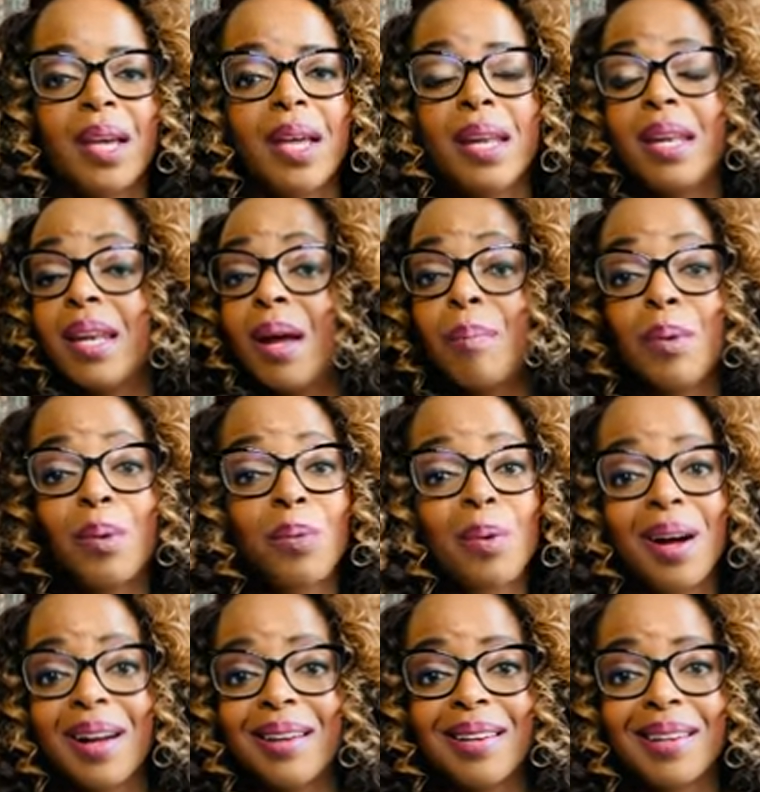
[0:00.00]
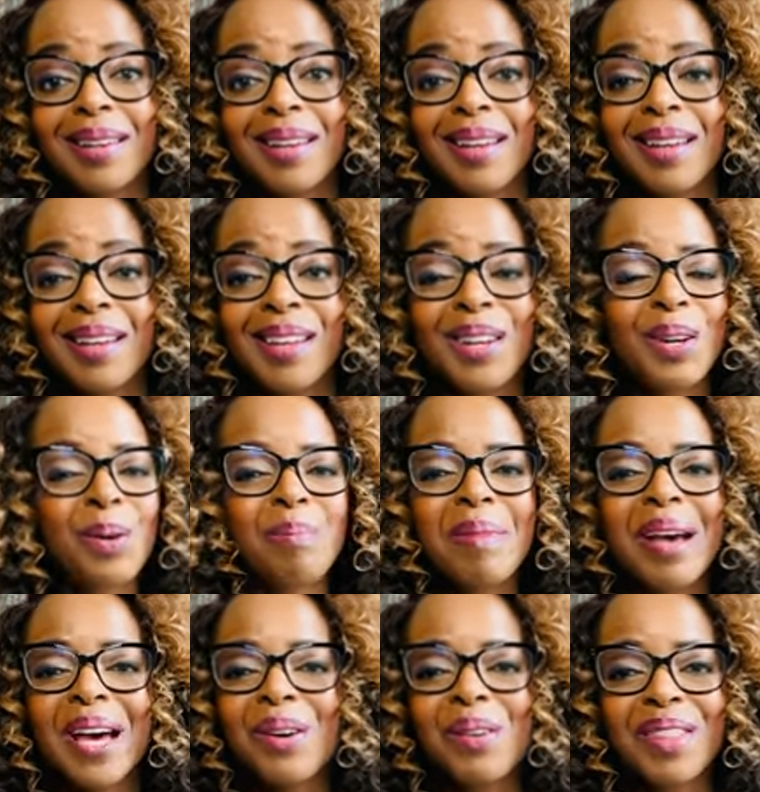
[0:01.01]
Number one, no
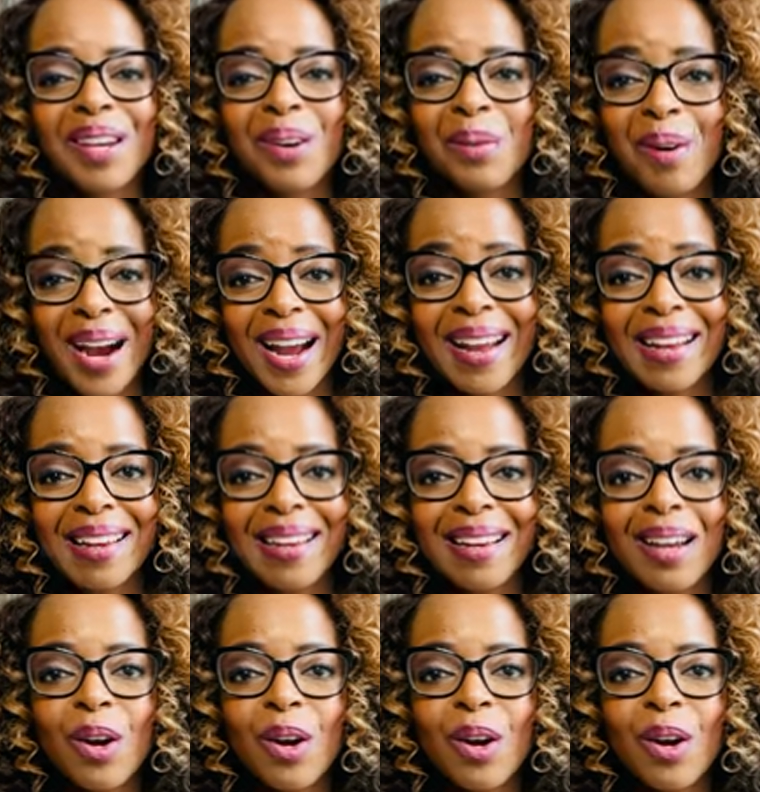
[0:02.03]
matter their rank,